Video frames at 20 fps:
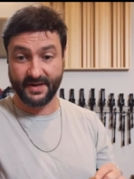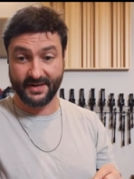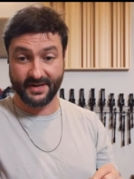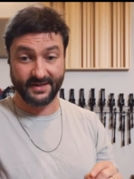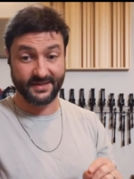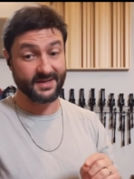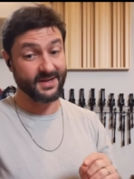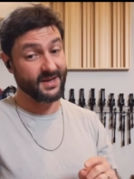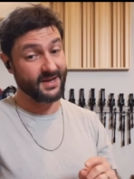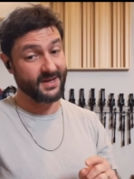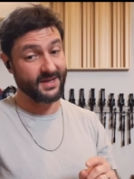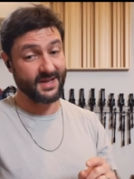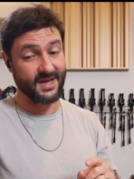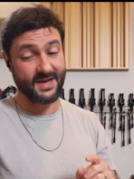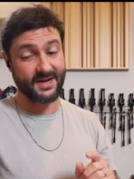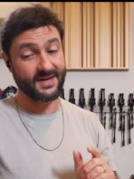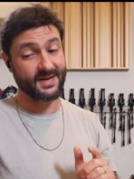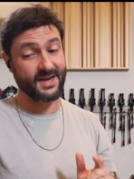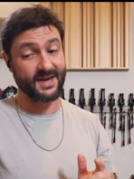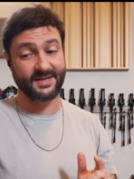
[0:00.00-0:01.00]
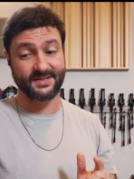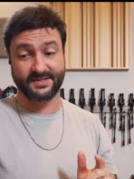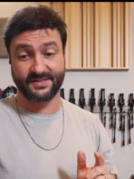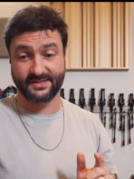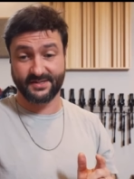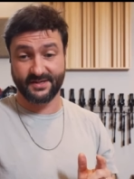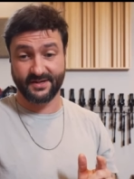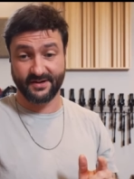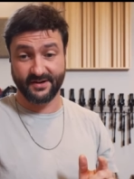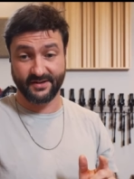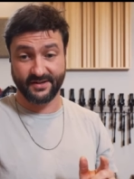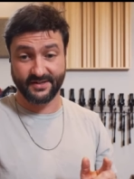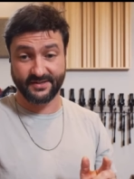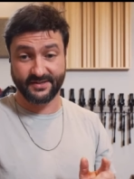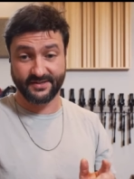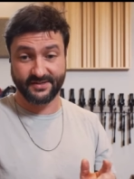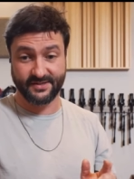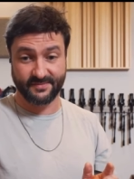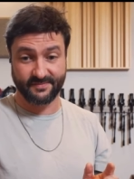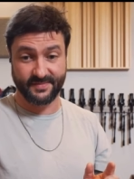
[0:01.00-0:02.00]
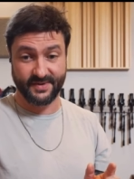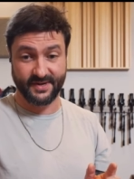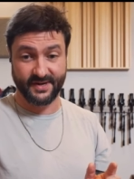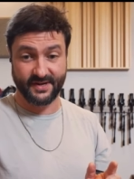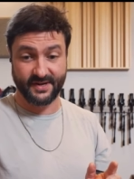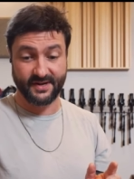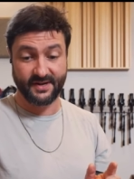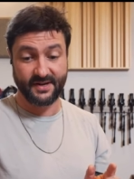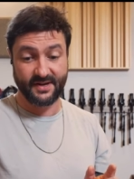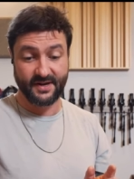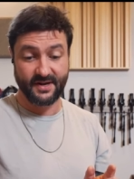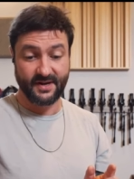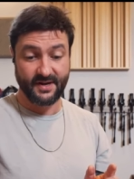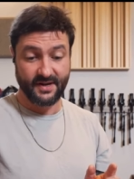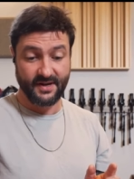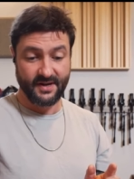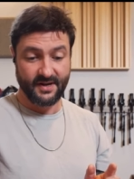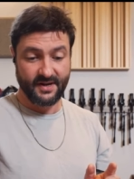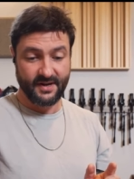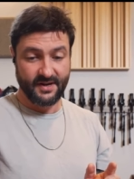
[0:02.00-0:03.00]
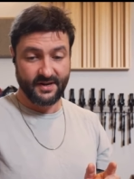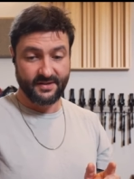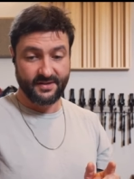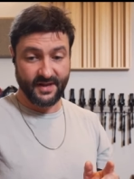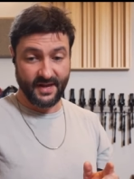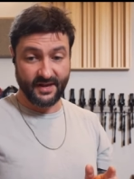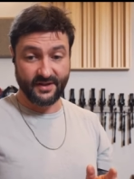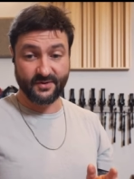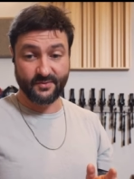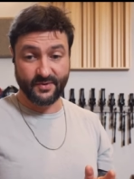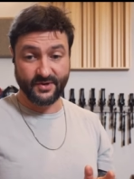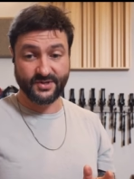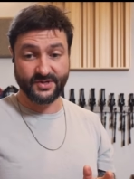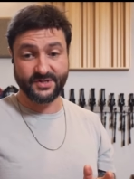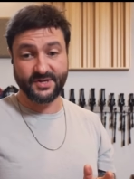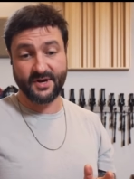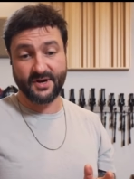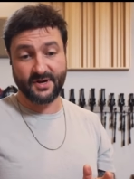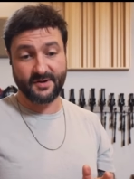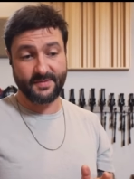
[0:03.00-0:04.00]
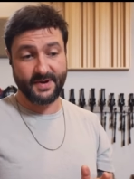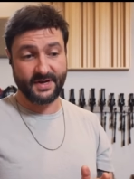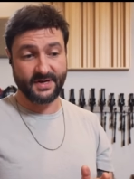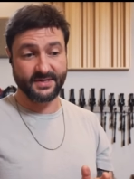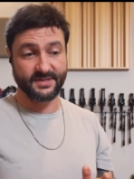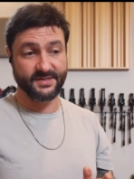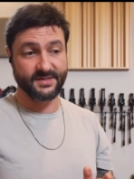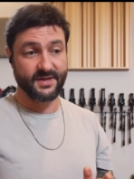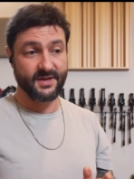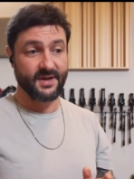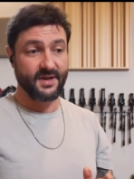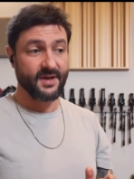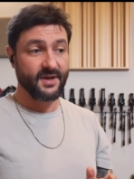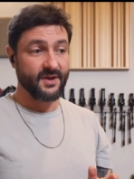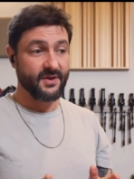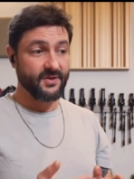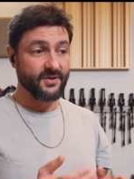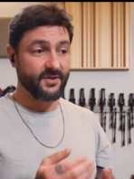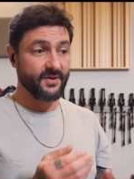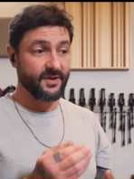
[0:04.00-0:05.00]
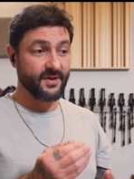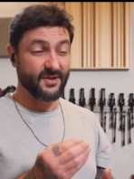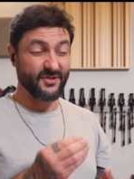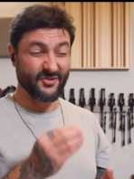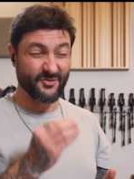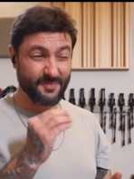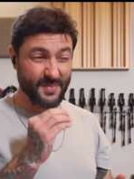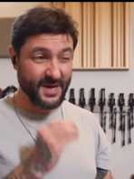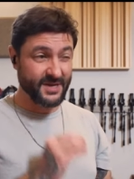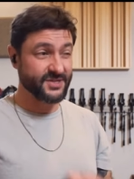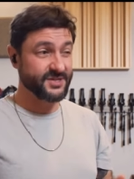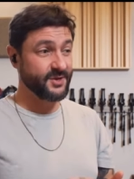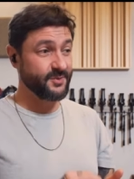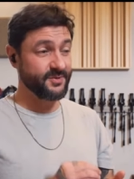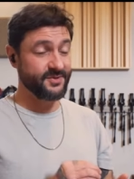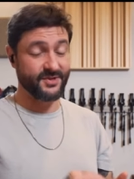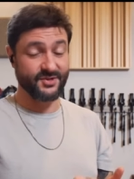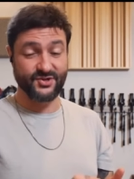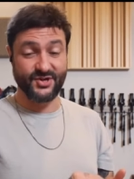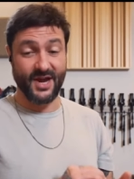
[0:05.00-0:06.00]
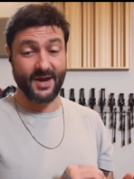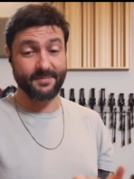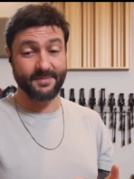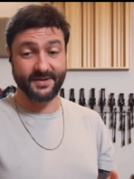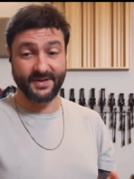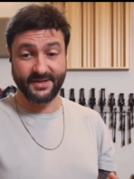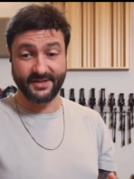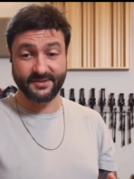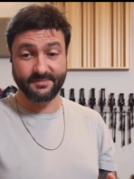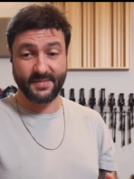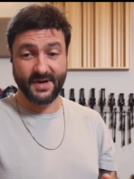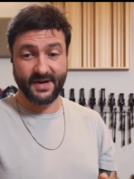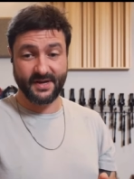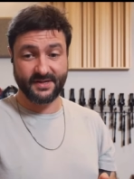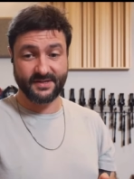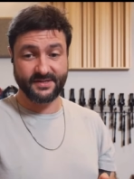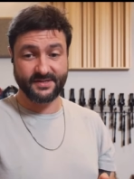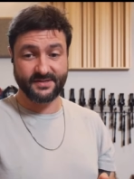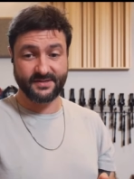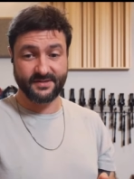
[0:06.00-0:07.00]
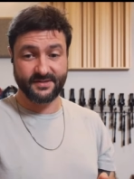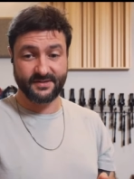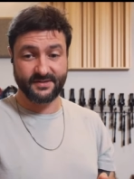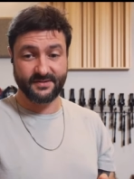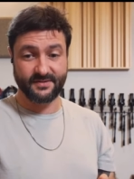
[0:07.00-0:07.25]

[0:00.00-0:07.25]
And in a lot of cases here, and this is the big thing that we should talk about, is especially with the Japanese mics.